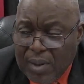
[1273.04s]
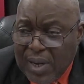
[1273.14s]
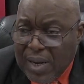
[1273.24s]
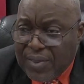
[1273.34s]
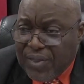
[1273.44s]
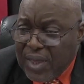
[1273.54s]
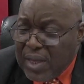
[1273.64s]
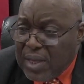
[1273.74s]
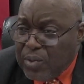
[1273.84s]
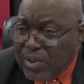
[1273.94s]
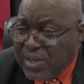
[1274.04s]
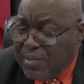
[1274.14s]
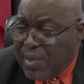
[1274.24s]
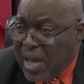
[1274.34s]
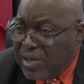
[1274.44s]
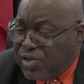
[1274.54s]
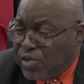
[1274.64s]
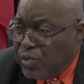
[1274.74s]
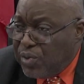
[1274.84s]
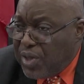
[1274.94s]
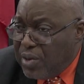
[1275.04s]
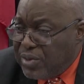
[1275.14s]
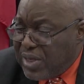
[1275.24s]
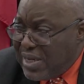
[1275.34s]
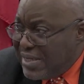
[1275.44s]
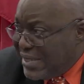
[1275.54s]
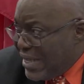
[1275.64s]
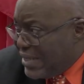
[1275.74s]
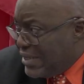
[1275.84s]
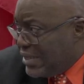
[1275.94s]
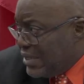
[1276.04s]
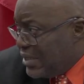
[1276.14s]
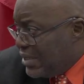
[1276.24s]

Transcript: that I think it was in March 2006